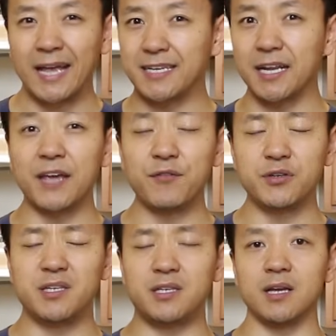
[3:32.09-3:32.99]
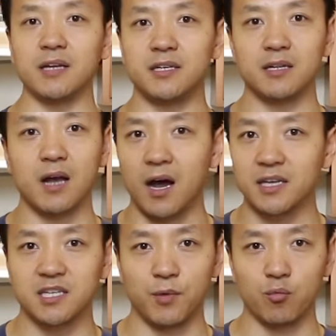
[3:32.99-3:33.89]
it's gonna give you such an
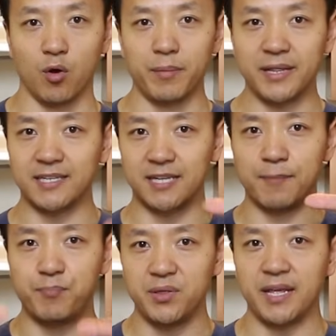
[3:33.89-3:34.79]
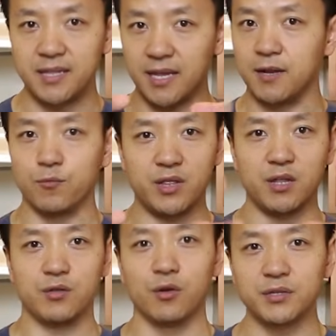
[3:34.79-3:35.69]
awesome aroma that's gonna blend in with
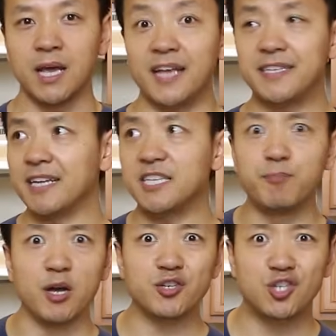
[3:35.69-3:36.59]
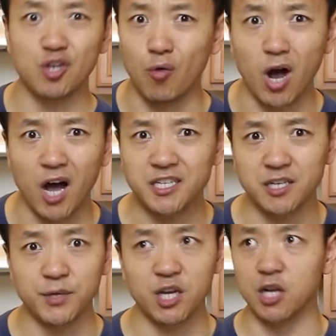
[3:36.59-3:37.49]
the noodles. It's gonna smell so
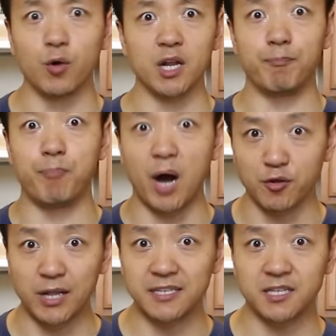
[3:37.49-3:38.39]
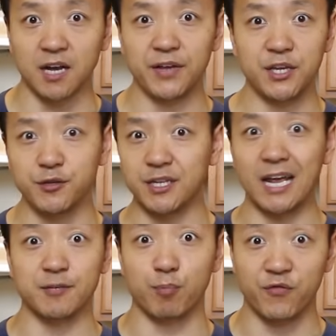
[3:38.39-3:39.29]
awesome. You're gonna wanna bottle that stuff and use it
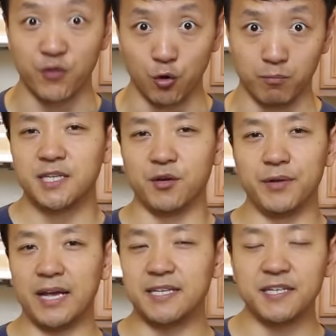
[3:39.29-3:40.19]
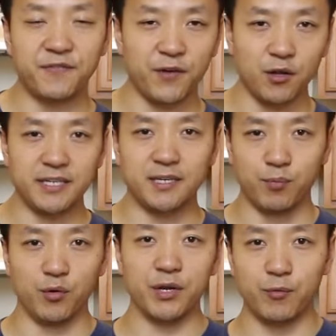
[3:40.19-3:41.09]
as a perfume. So in essence, fairly
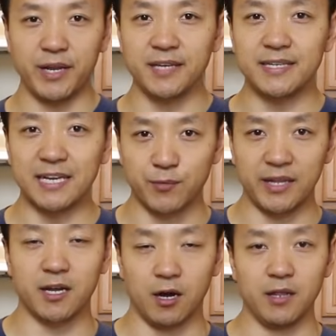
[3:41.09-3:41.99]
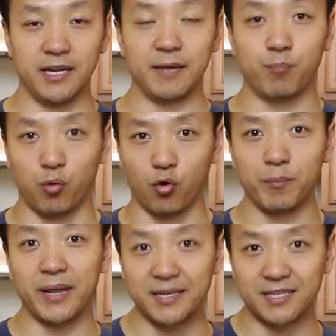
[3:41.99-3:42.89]
simple ingredients. That's why they call it a
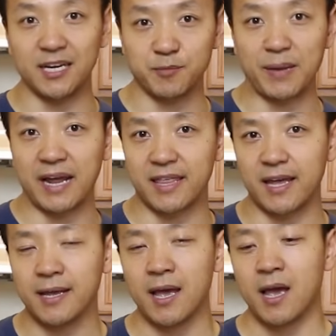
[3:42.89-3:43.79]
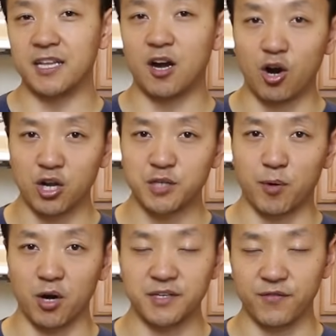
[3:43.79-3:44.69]
poor man's dish back then. And the hardest
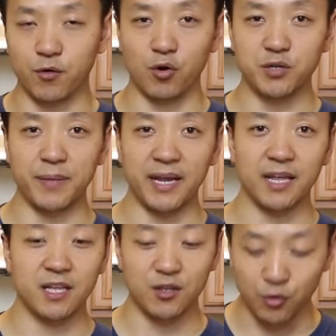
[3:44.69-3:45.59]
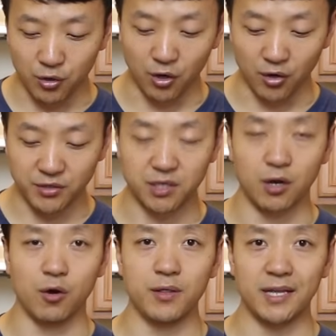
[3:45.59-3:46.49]
part is, of course, making the noodles.
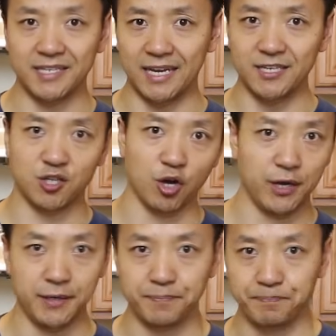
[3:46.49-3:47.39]
So let's get started.